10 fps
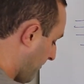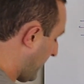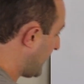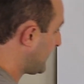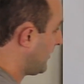
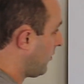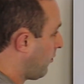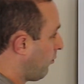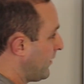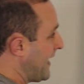But
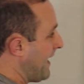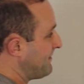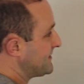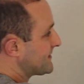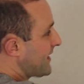what
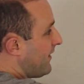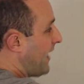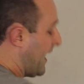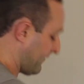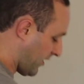happens is,
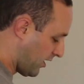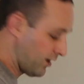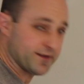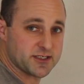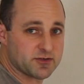out of
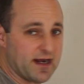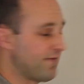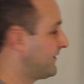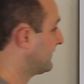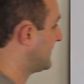all this
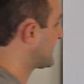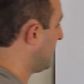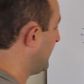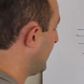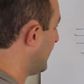traffic that's
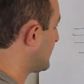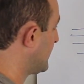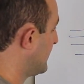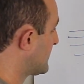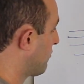coming
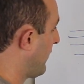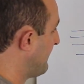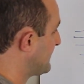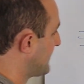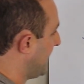into this
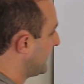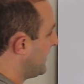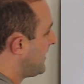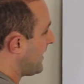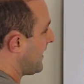website,